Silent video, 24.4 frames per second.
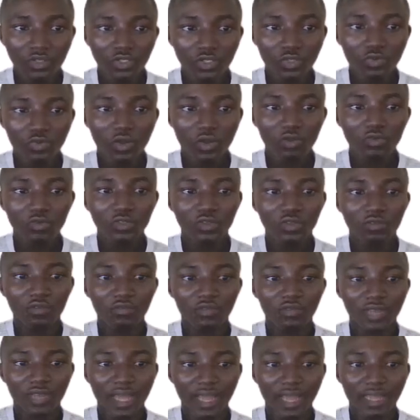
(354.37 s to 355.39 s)
square root
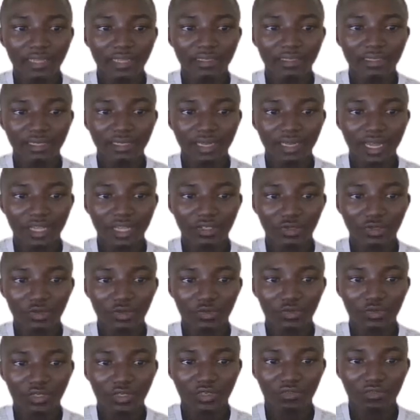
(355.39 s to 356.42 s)
of 9 slash or
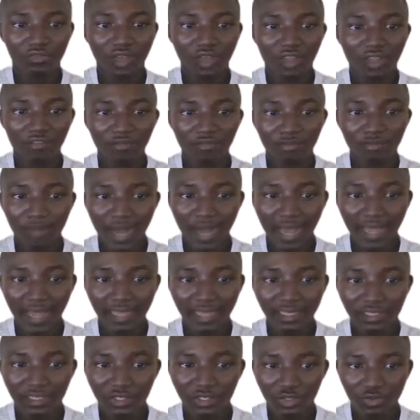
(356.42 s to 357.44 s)
25
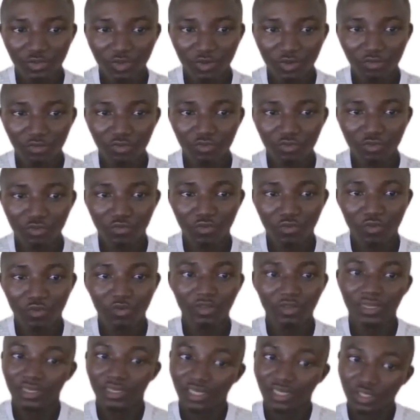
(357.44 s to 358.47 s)
by square root of what?
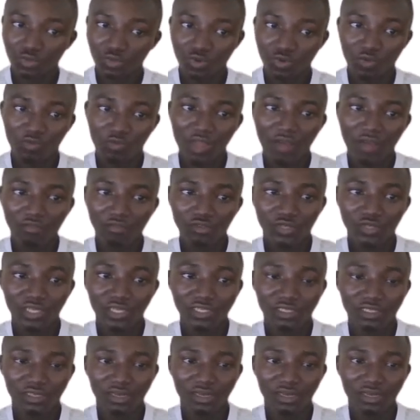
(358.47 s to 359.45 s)
This one we have to